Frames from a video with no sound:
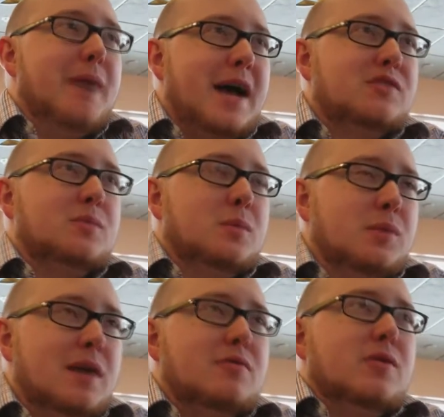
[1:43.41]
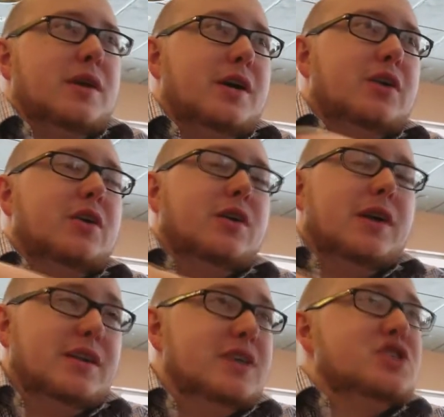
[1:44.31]
maximum level that your
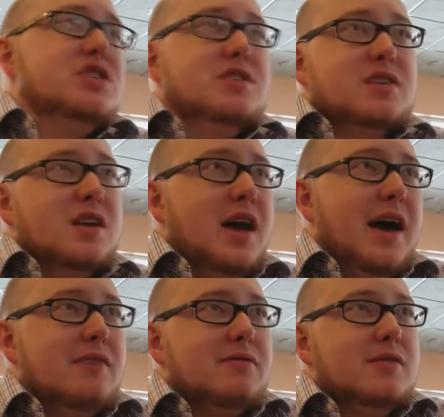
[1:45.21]
additions can have.